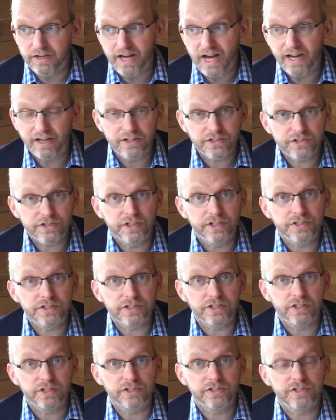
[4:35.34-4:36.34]
anxious
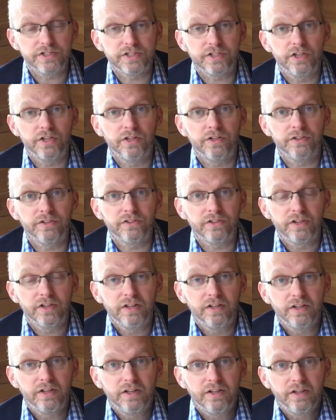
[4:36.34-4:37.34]
and concerned,
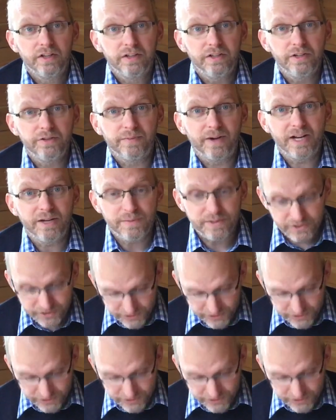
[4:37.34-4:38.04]
you might be